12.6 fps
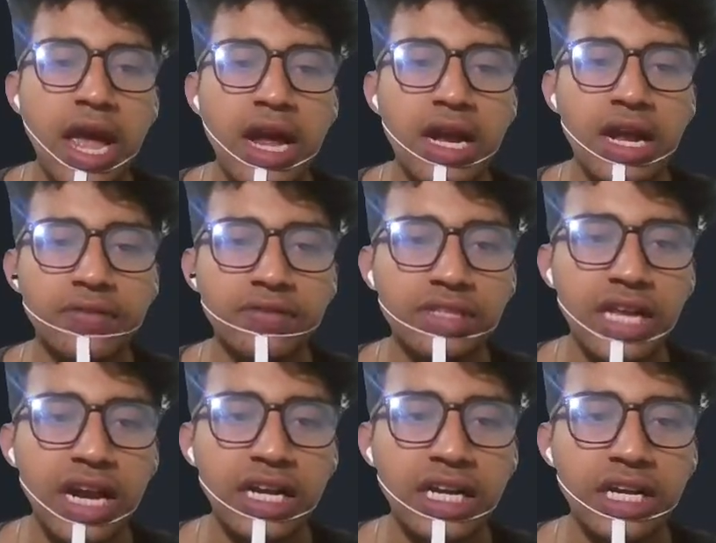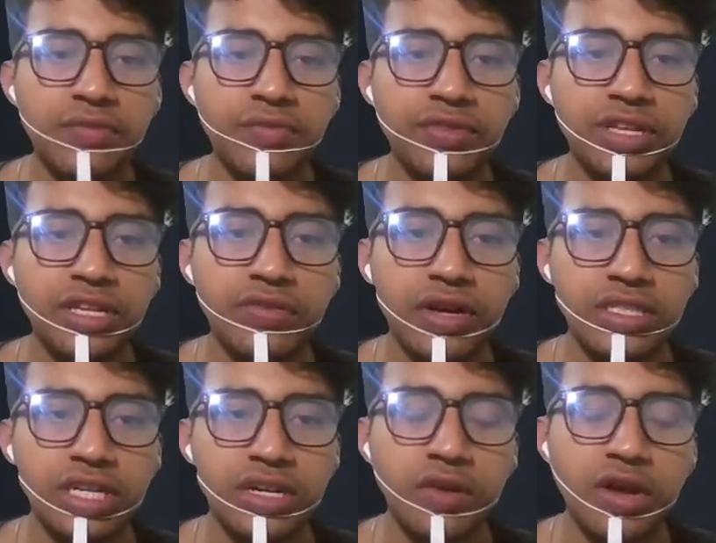And after that, it this
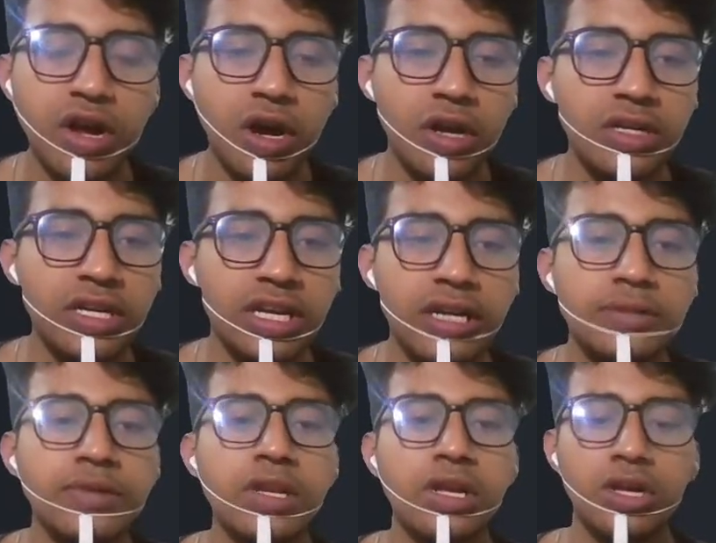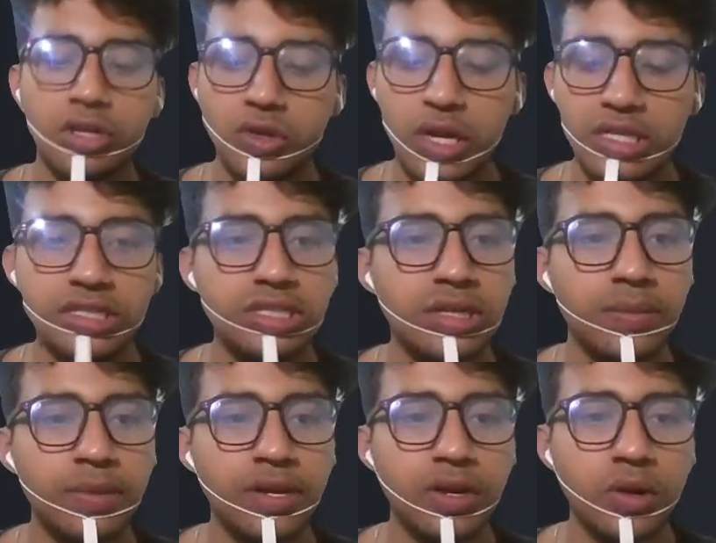function will call. Okay, so I just
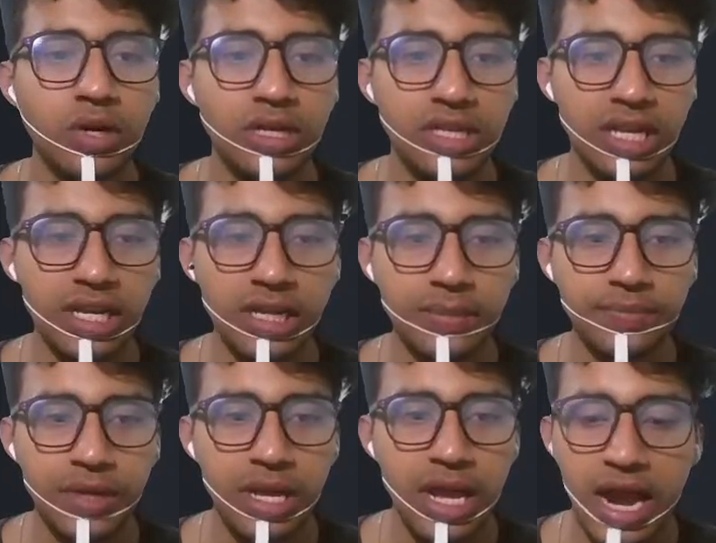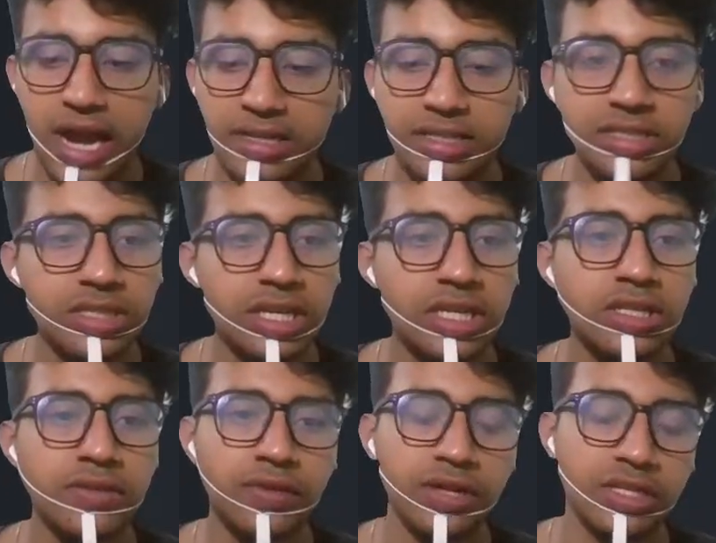simply go it there and just
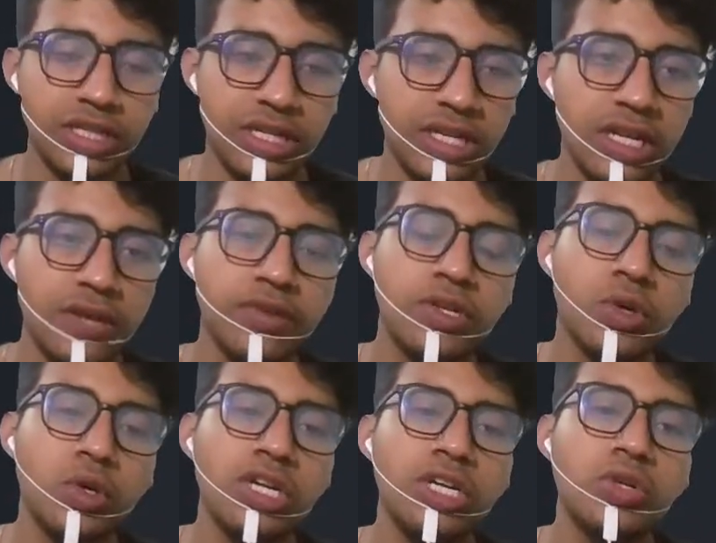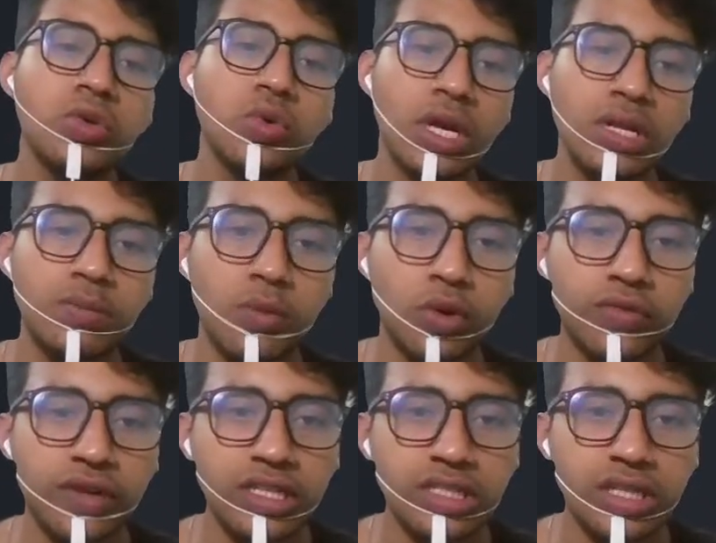run the function. Okay, we don't need to run
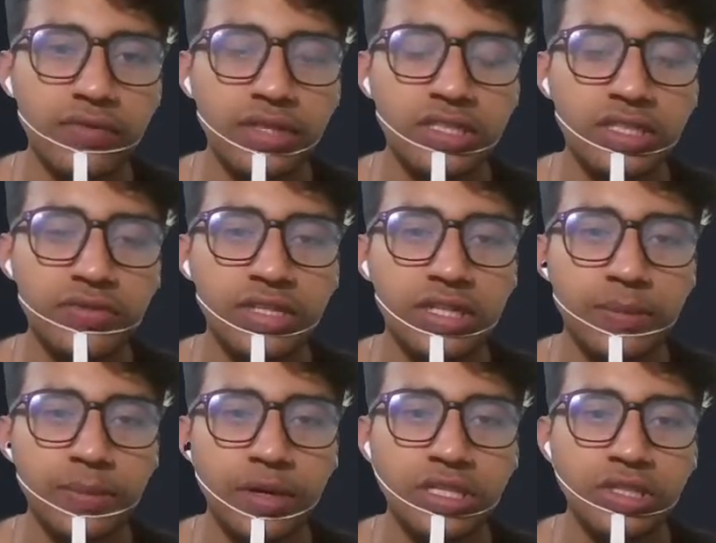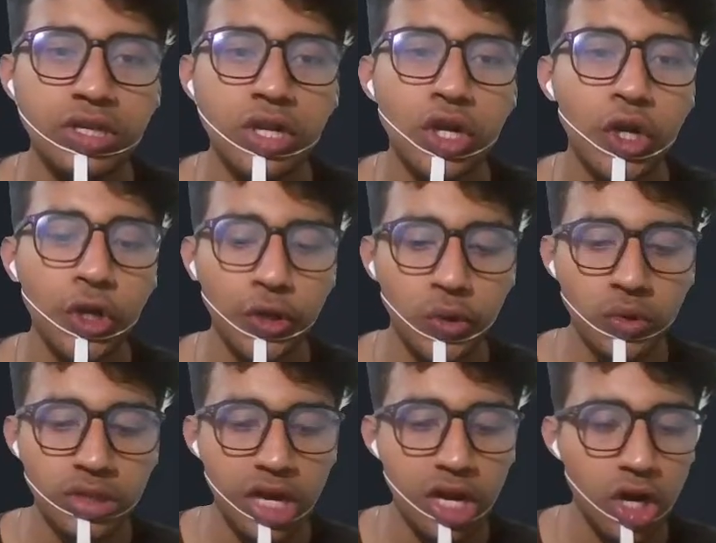both function first, we simply just
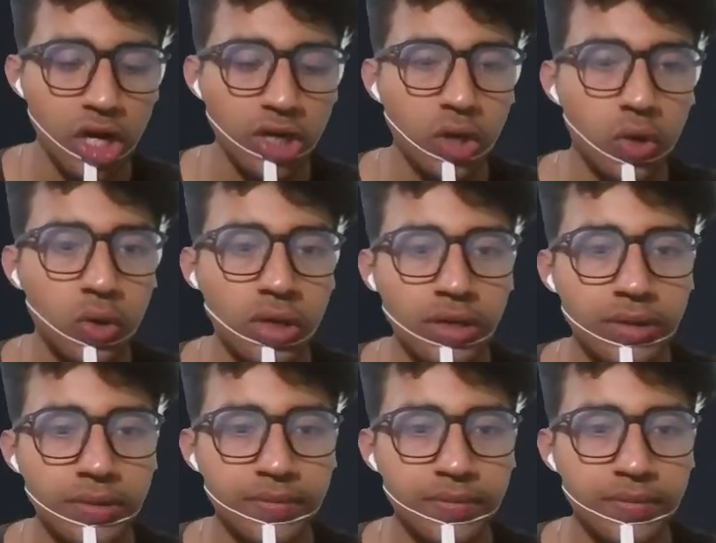use the learn code,